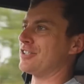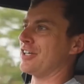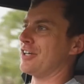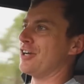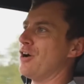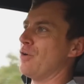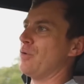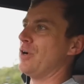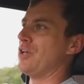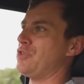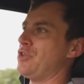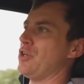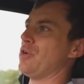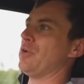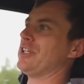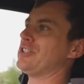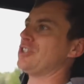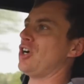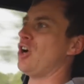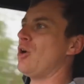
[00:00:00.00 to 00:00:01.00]
to go with
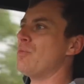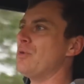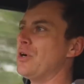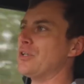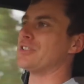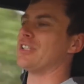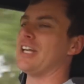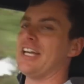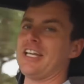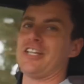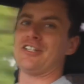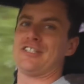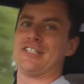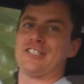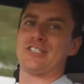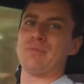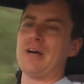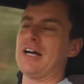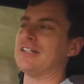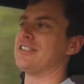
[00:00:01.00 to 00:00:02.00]
you. It's almost like you're
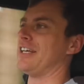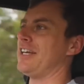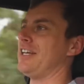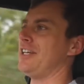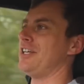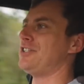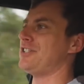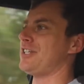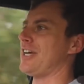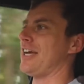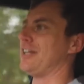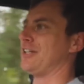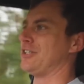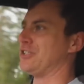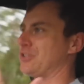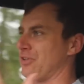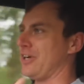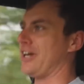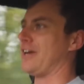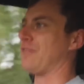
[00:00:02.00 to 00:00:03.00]
just about to initiate a
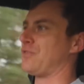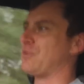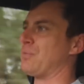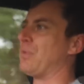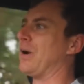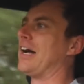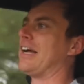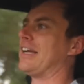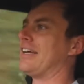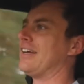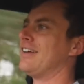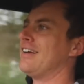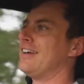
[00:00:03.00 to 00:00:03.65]
drift, but